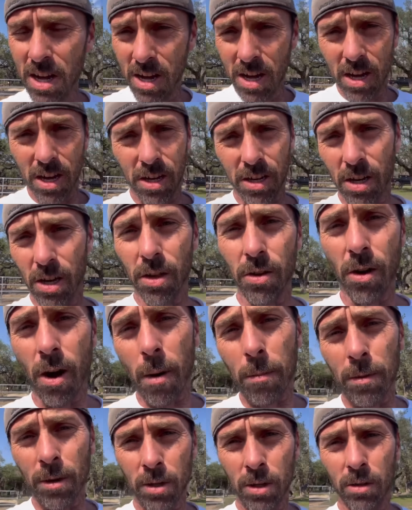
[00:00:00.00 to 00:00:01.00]
another
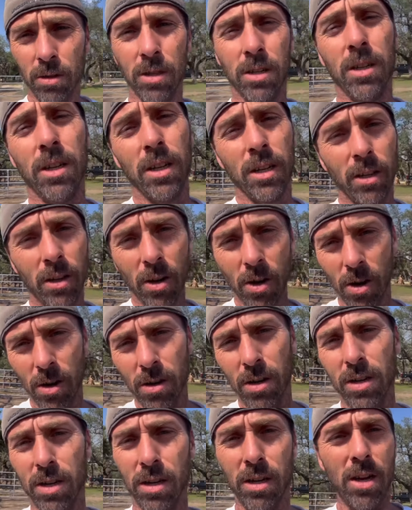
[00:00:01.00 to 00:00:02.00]
opportunity to
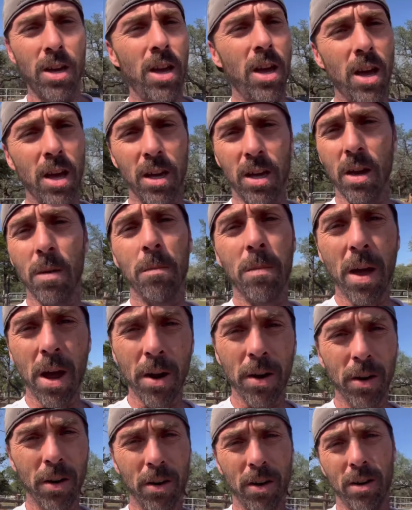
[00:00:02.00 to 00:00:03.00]
learn and, and get
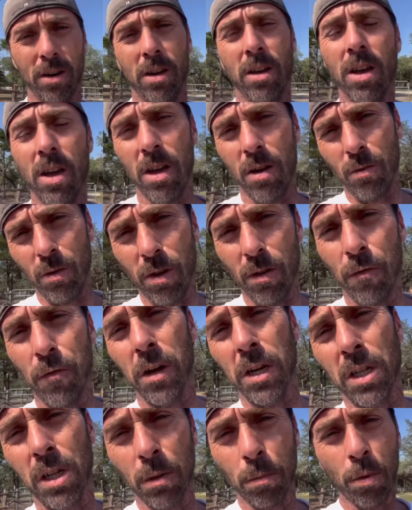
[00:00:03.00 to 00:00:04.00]
better. And, and when you
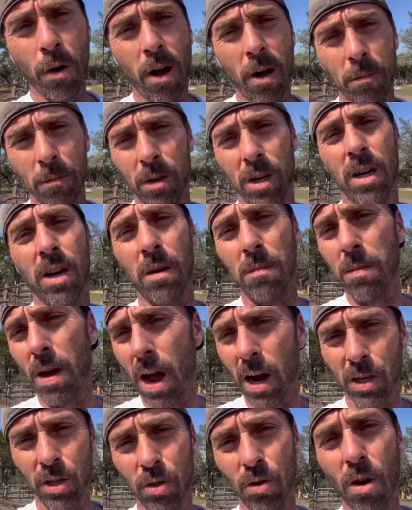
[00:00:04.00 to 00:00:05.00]
fix the problem, you come
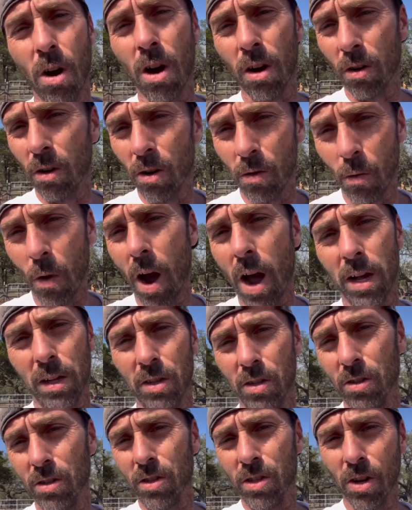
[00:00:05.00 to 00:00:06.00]
back stronger and
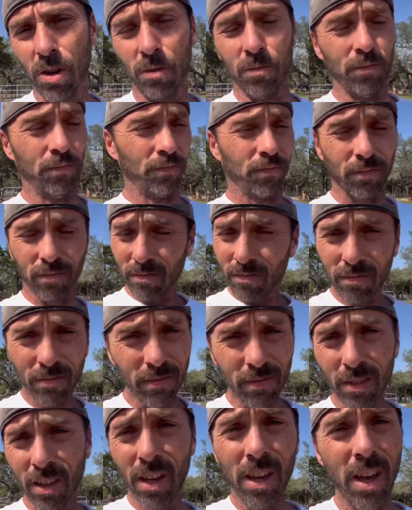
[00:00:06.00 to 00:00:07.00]
wiser. So
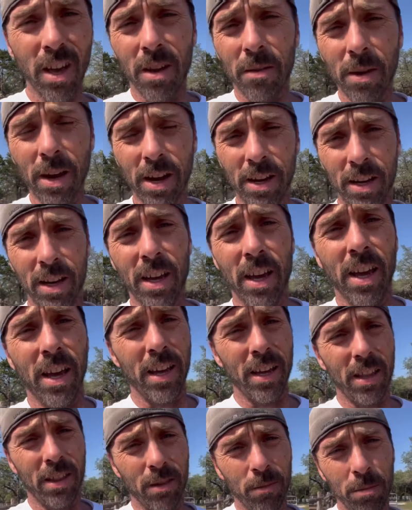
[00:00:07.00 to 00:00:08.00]
and
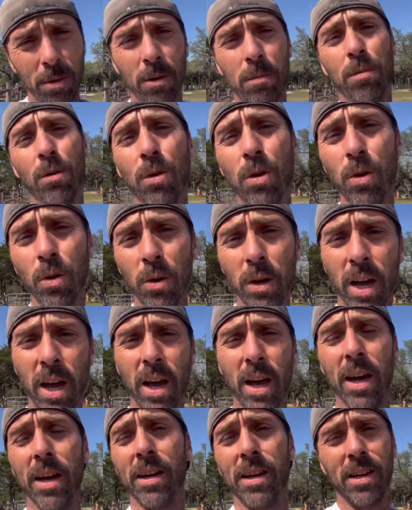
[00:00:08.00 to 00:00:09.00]
it, the people who
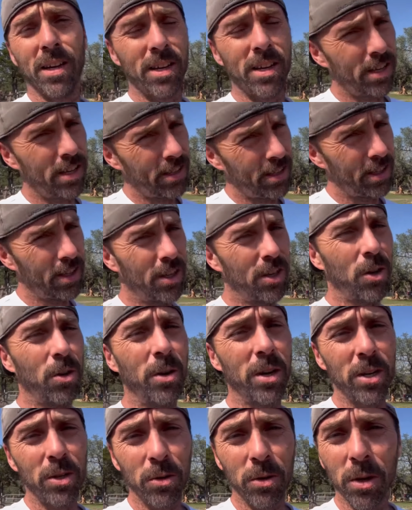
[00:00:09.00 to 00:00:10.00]
can go
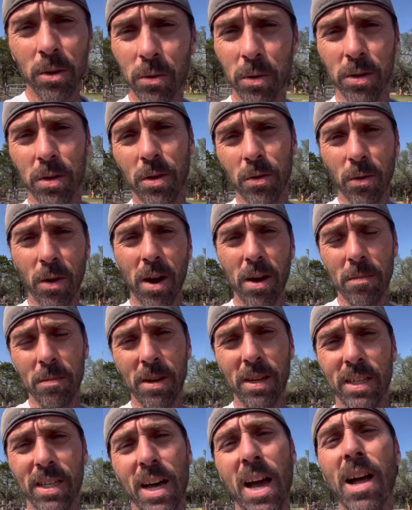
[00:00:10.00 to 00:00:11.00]
into it with the right
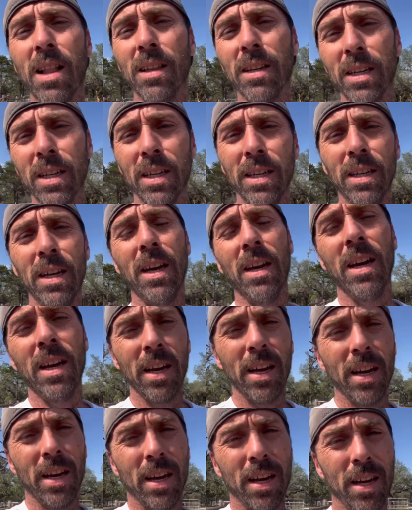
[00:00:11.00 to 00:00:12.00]
mentality
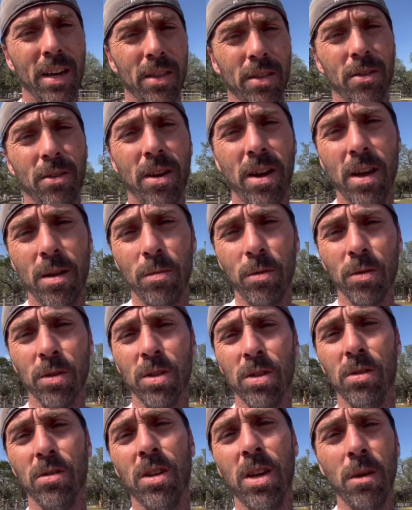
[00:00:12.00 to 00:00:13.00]
and they're able
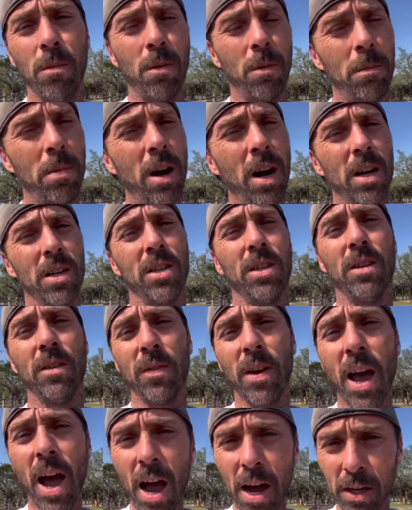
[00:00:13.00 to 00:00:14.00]
to keep a positive
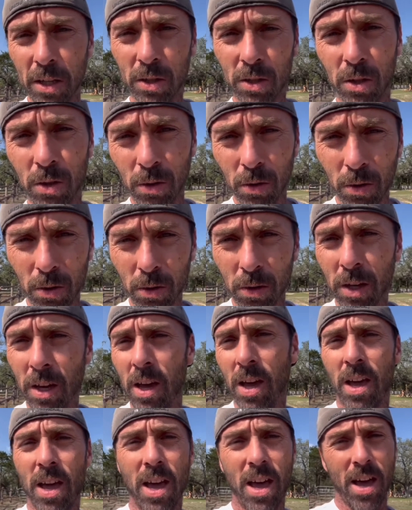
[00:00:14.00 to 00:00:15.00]
attitude
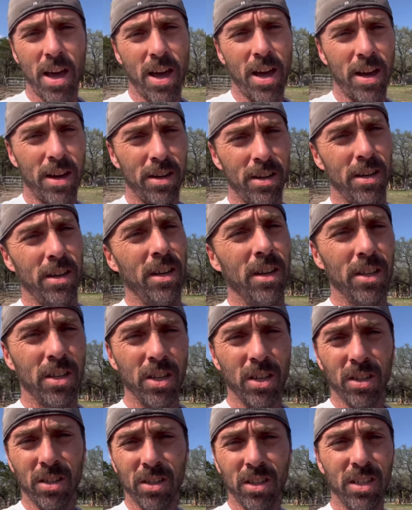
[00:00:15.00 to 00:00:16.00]
and
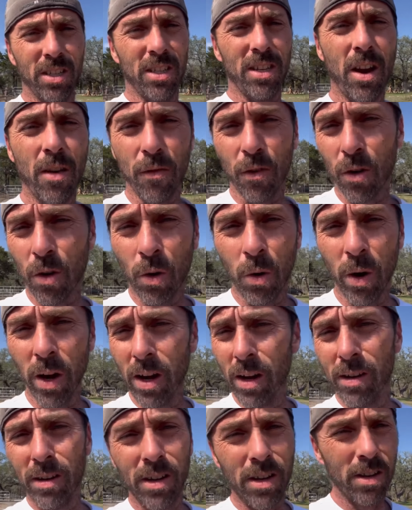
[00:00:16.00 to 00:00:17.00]
just never
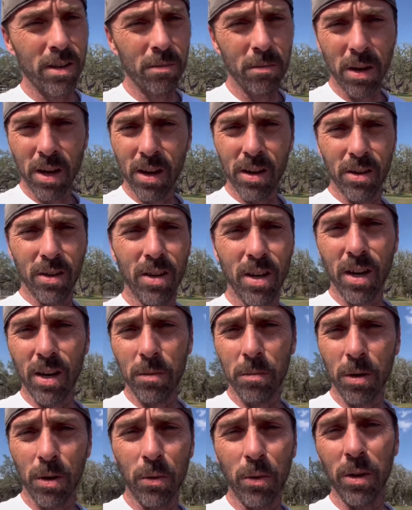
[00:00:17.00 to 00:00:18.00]
quit, man, you got to
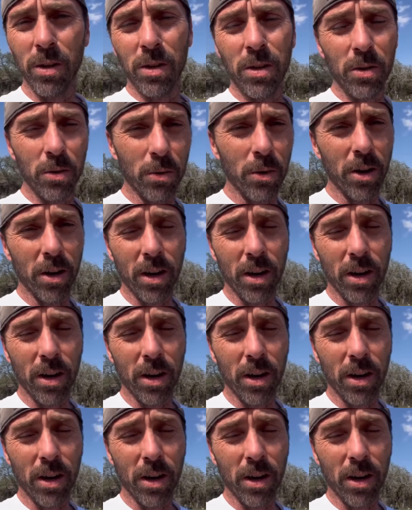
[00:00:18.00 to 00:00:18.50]
be willing to work